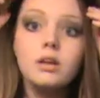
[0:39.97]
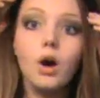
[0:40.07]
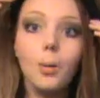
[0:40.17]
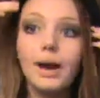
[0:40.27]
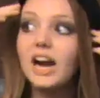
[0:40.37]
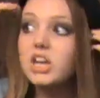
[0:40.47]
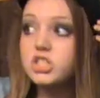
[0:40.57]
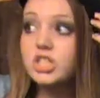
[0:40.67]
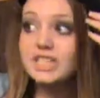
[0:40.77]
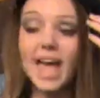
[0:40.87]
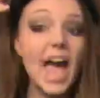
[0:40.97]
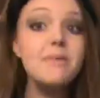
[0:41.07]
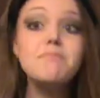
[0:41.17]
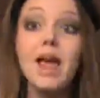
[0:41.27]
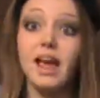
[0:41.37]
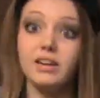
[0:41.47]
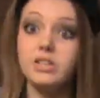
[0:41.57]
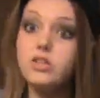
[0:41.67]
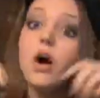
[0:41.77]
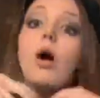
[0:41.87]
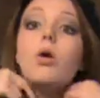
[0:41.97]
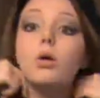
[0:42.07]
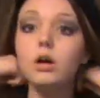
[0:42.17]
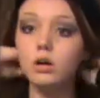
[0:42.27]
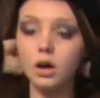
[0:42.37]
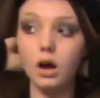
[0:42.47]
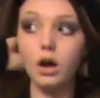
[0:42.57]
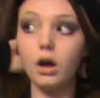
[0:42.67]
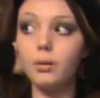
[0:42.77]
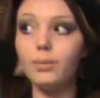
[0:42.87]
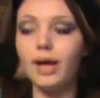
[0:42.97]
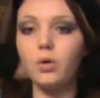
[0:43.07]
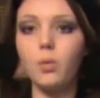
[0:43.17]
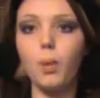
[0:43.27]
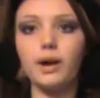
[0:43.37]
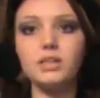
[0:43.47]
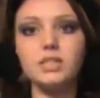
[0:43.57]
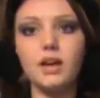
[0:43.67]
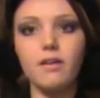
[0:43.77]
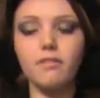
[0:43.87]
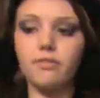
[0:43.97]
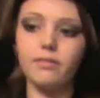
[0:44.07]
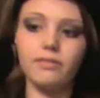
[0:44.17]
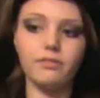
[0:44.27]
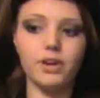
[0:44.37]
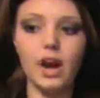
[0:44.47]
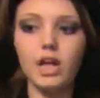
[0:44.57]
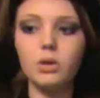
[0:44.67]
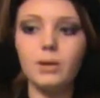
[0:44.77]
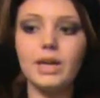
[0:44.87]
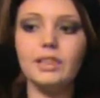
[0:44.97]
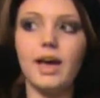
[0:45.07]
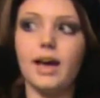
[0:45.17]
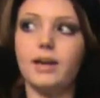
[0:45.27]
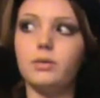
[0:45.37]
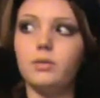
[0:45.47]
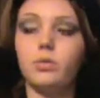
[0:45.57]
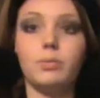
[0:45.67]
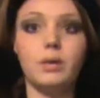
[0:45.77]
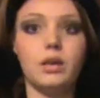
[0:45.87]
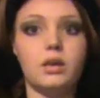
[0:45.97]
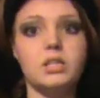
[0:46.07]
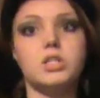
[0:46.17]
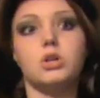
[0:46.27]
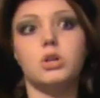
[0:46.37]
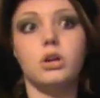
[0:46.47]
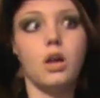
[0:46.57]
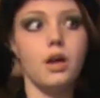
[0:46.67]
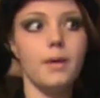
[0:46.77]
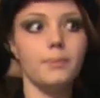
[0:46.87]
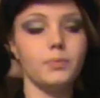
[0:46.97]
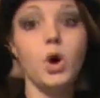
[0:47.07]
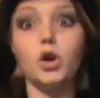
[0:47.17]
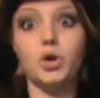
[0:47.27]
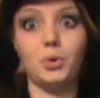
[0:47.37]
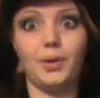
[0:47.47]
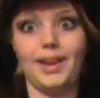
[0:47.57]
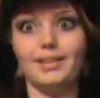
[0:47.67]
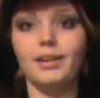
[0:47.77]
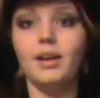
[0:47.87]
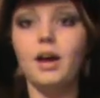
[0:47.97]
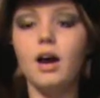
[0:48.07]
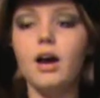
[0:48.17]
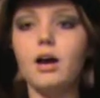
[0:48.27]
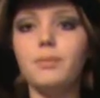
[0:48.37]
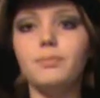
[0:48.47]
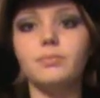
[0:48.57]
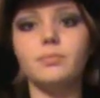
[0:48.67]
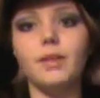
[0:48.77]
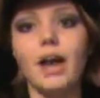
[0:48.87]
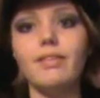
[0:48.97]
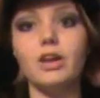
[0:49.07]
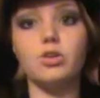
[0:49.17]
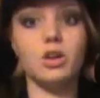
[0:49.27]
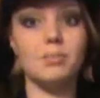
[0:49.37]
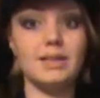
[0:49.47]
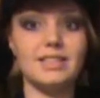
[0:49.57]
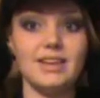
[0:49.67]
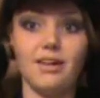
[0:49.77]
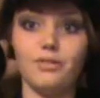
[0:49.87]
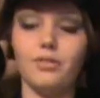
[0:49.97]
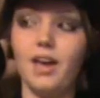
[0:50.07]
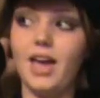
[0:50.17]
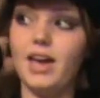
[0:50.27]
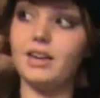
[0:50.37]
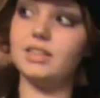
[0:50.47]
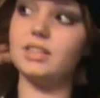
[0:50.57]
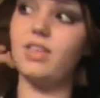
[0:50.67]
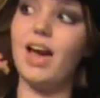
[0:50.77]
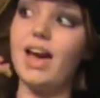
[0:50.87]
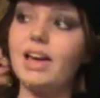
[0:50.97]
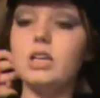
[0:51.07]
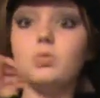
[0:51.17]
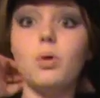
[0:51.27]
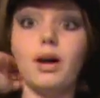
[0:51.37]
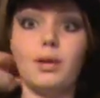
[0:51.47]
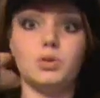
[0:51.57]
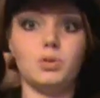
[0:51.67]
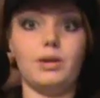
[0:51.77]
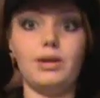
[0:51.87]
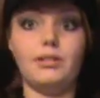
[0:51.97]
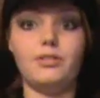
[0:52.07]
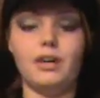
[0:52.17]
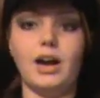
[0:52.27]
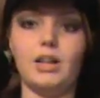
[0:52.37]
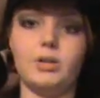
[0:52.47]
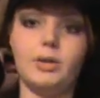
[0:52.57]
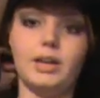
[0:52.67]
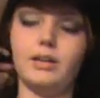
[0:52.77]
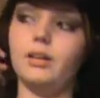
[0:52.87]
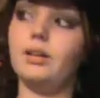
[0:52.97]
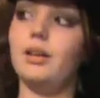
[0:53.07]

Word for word: oh my gosh this headband though um I don't wear stuff for Halloween that would be considered hookerween um I like creepy stuff and that is what I'm doing for Halloween